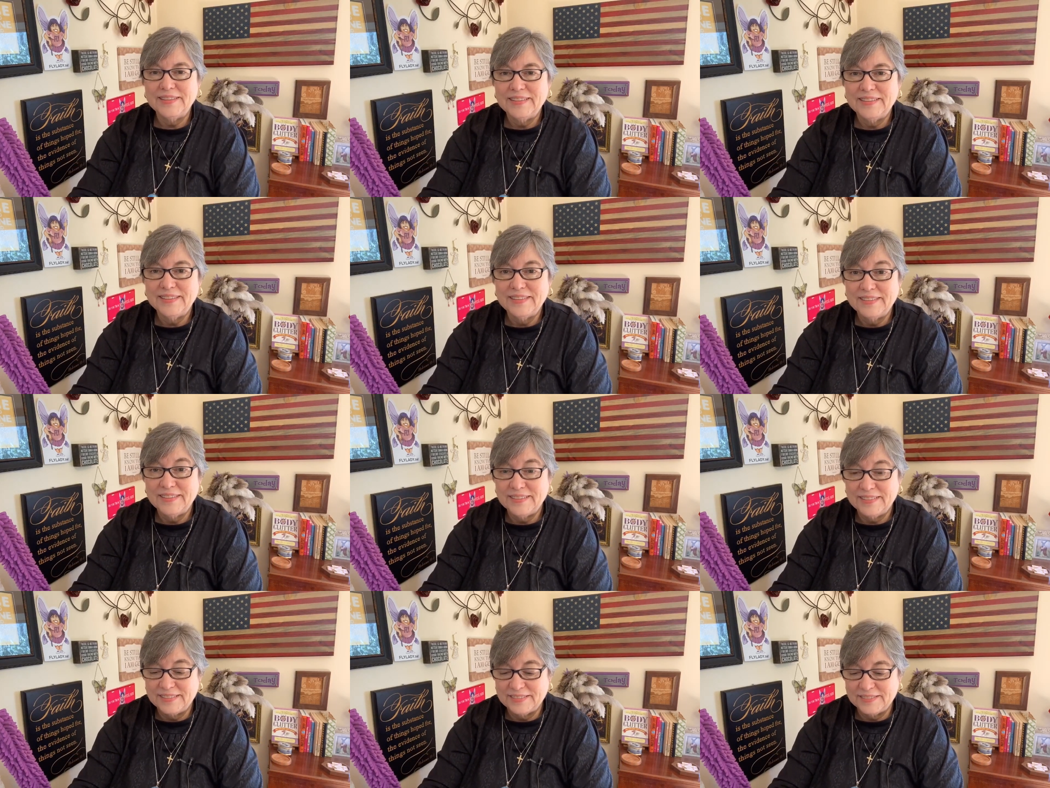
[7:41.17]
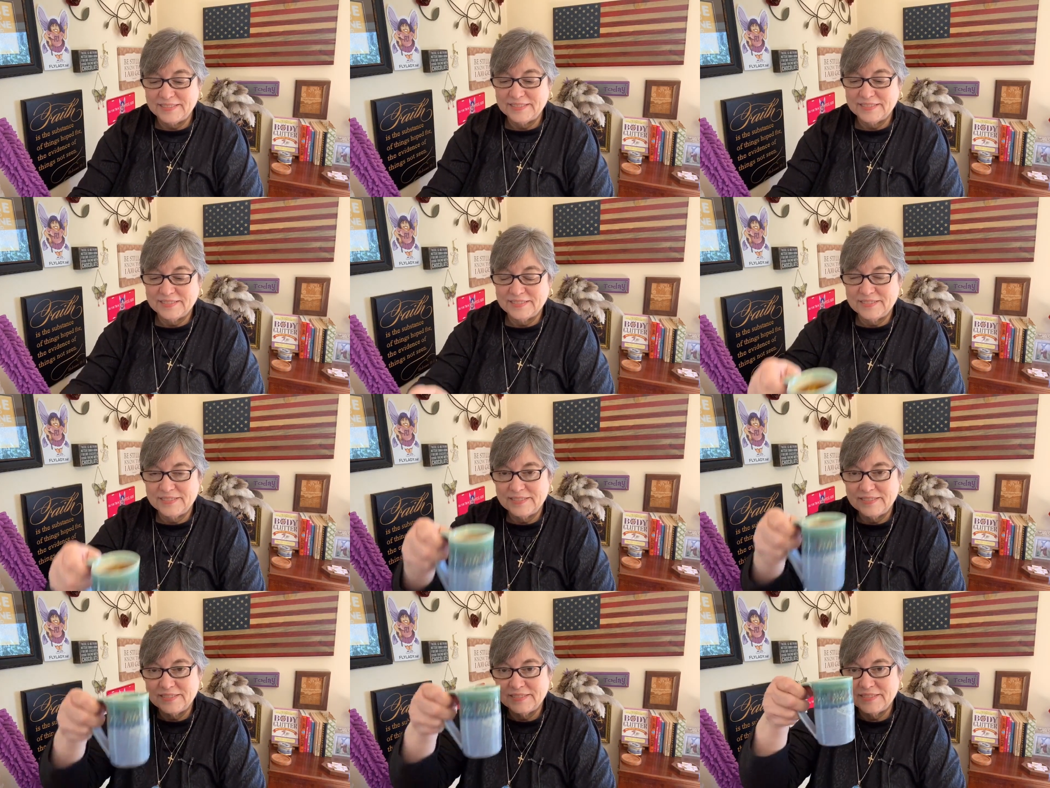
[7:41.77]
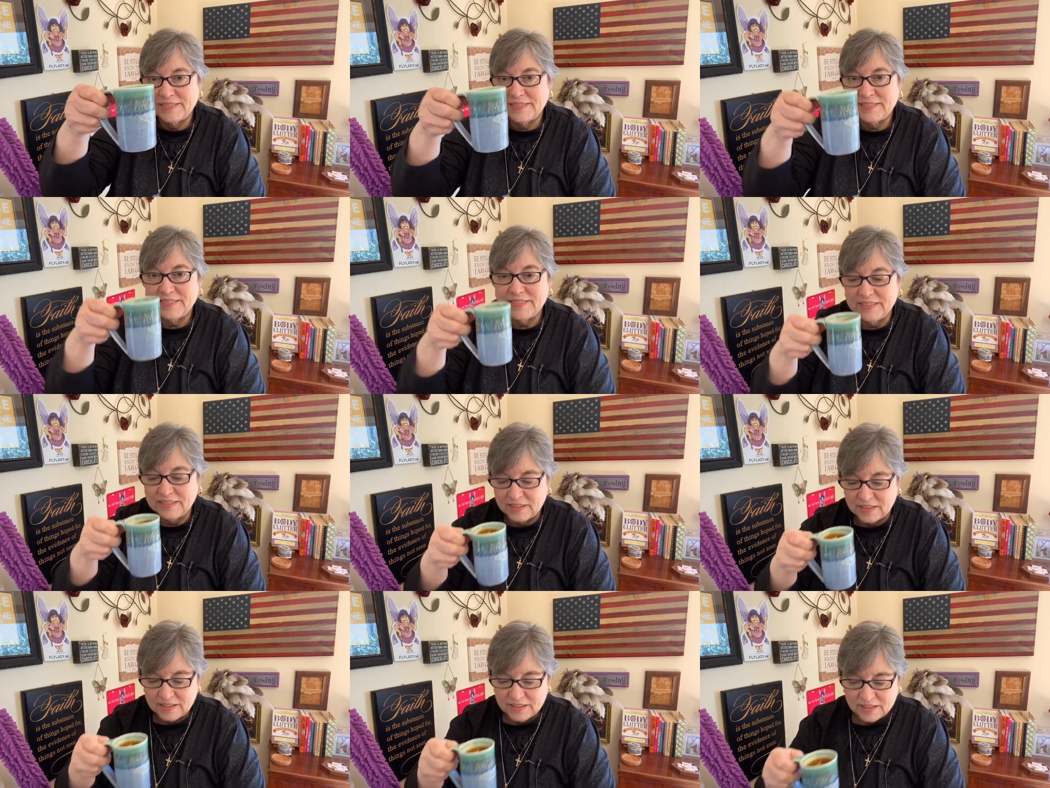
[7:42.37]

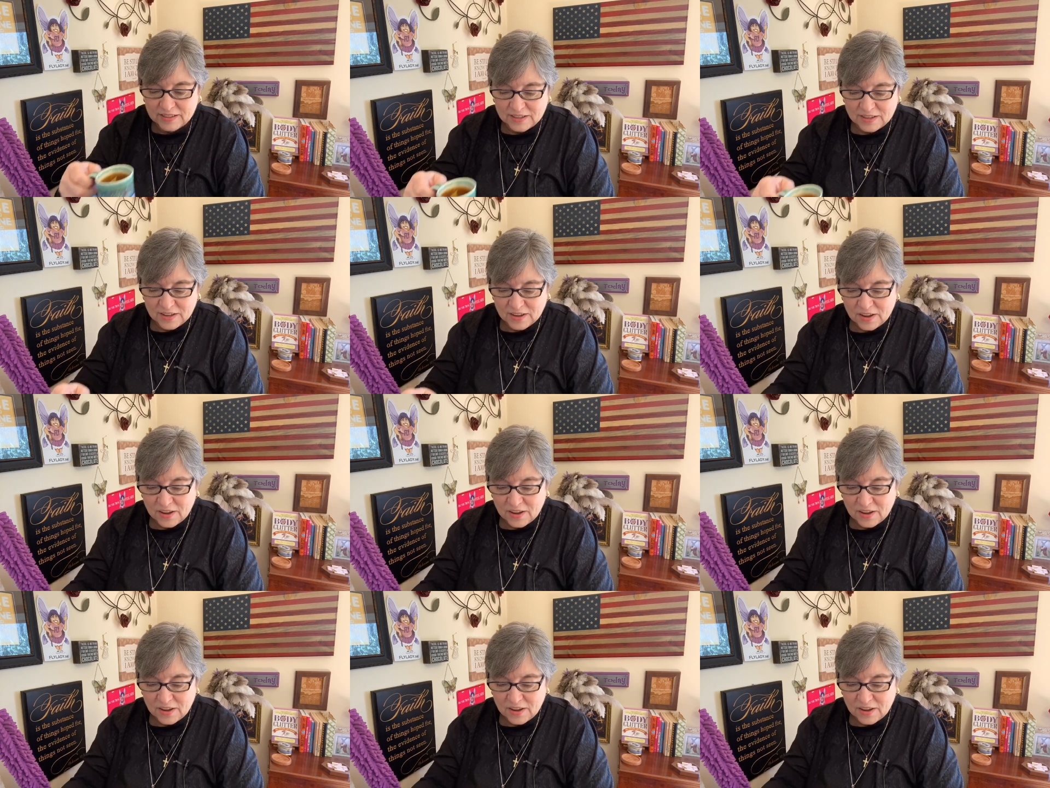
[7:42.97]
(no one is talking)